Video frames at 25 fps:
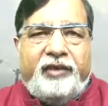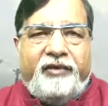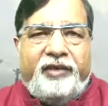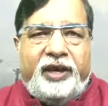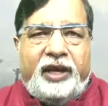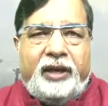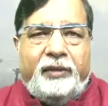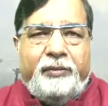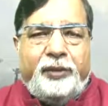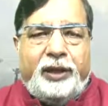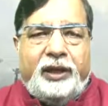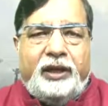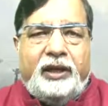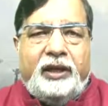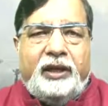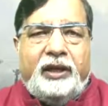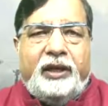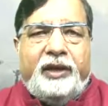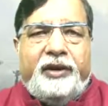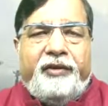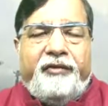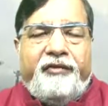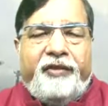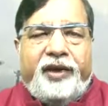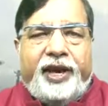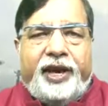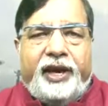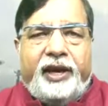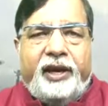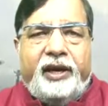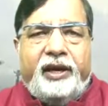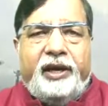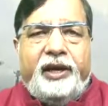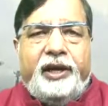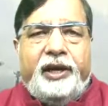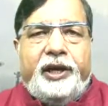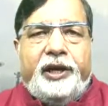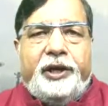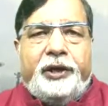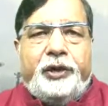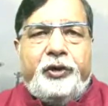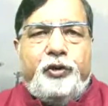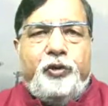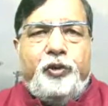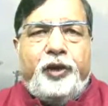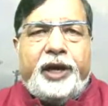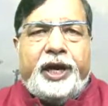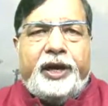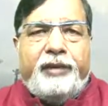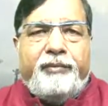available where
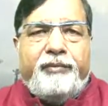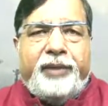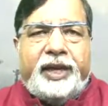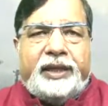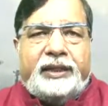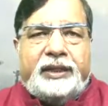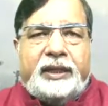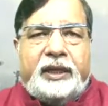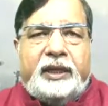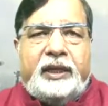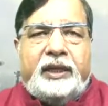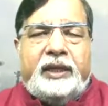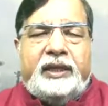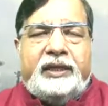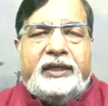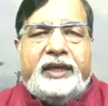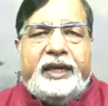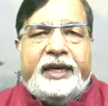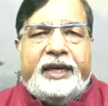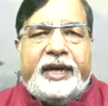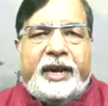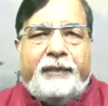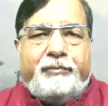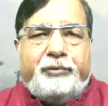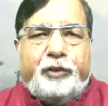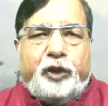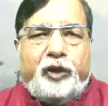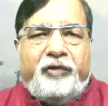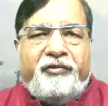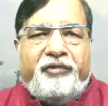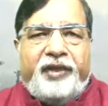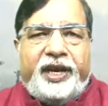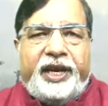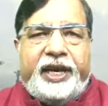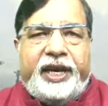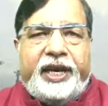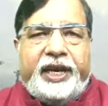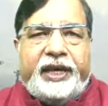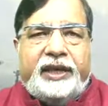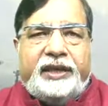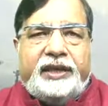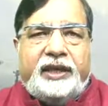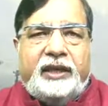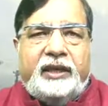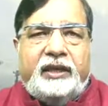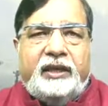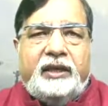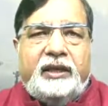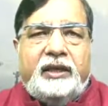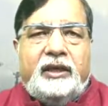you can measure the depth of
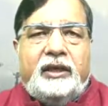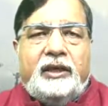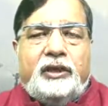irrigation.